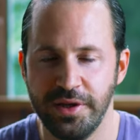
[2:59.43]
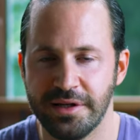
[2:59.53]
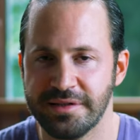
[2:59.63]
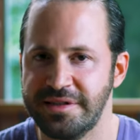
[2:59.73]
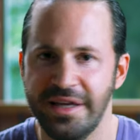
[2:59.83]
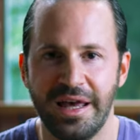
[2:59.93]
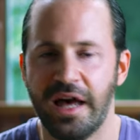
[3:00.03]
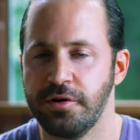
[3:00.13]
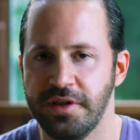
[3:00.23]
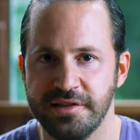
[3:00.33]
penis.
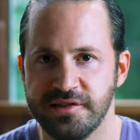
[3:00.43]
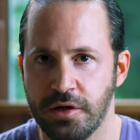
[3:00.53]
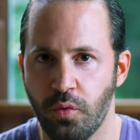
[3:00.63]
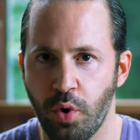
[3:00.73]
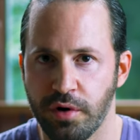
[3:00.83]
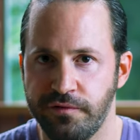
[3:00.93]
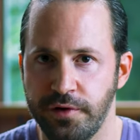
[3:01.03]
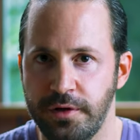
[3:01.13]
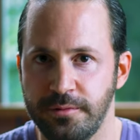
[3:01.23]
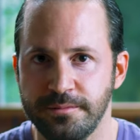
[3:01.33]
I don't think it's gonna work for
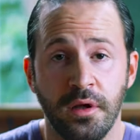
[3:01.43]
you.